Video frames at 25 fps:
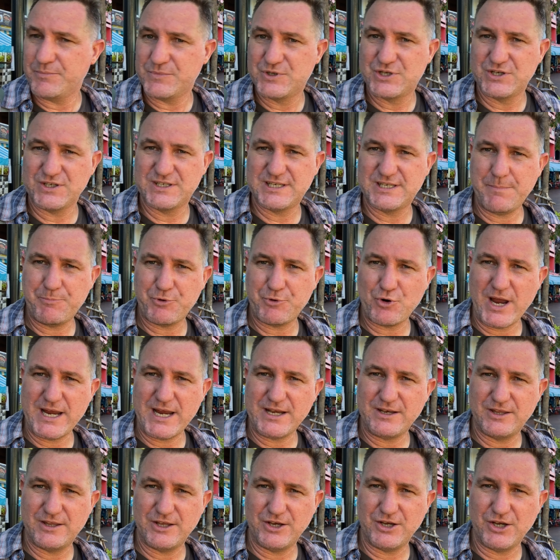to separate
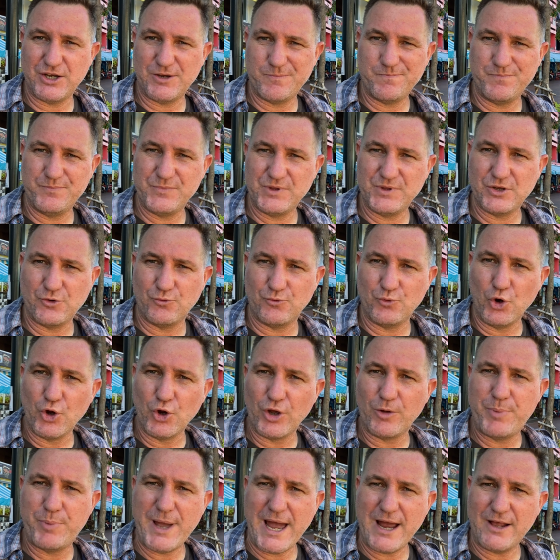the
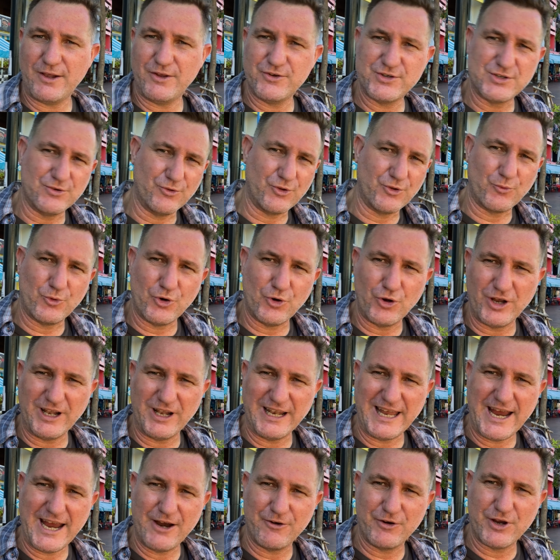royal palace or the royal
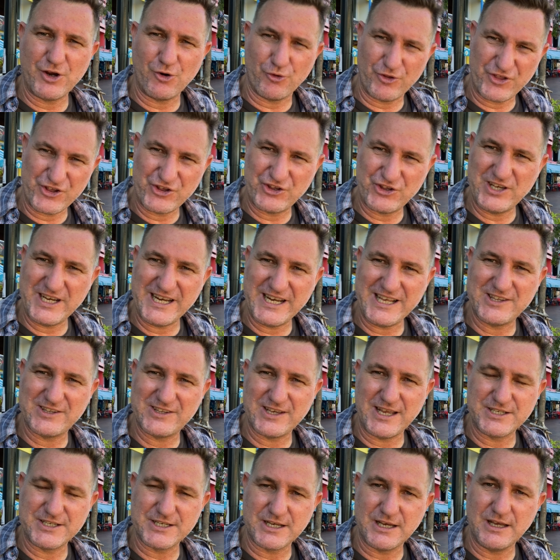area or the city
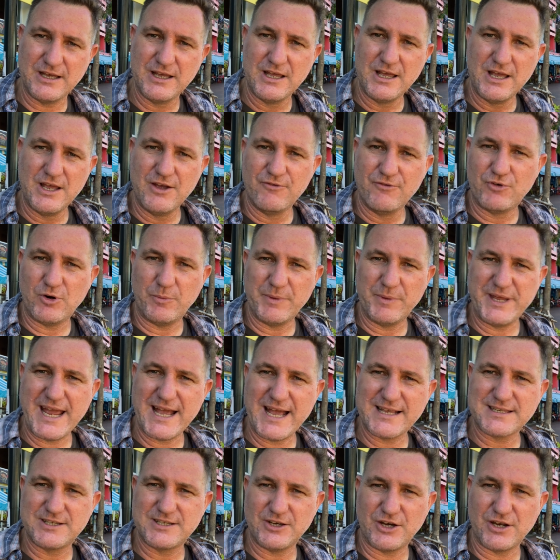centre from the
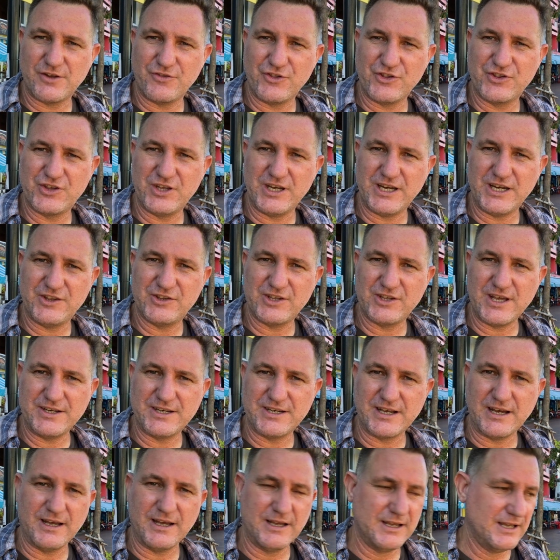outside of the city centre.